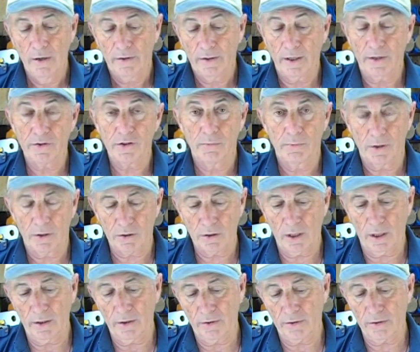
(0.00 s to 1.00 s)
got some
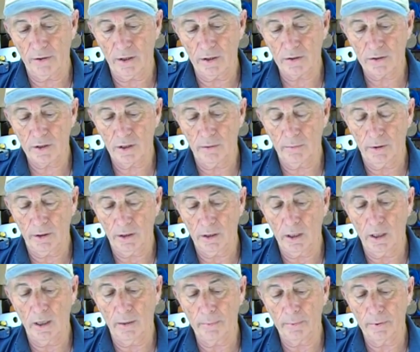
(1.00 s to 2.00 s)
exciting things coming
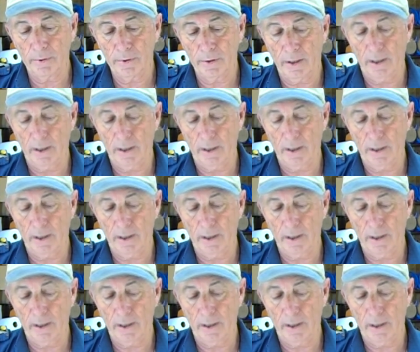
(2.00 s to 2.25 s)
up